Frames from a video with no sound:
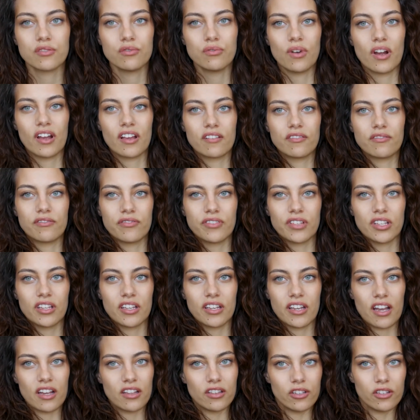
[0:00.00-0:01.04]
Ooh, I feel
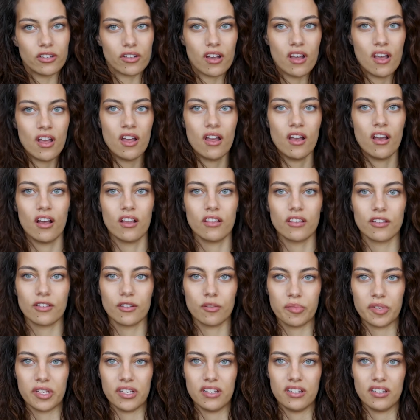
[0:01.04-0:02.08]
like I look a
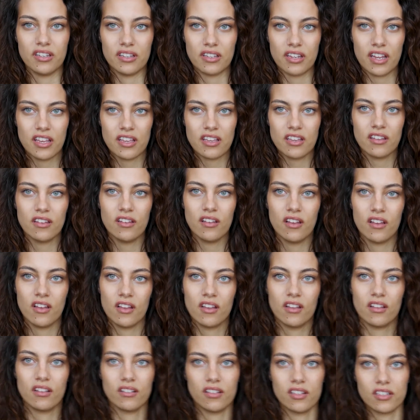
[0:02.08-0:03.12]
little bit naked
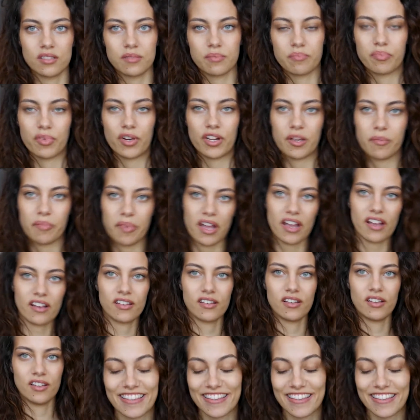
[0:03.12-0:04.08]
let's bring it back.